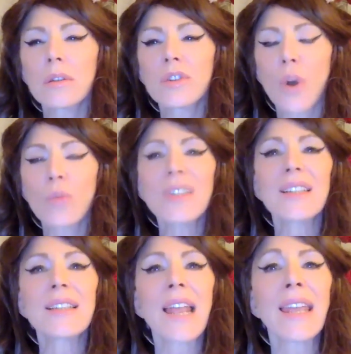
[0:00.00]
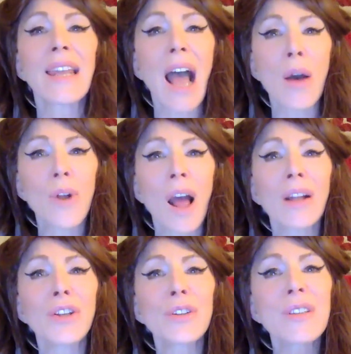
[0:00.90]
Don't take it out
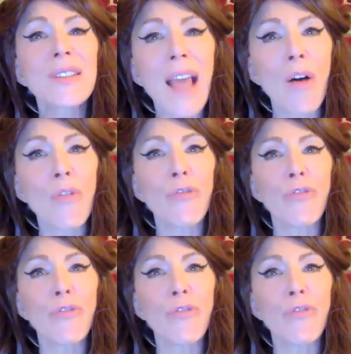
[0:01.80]
on yourself.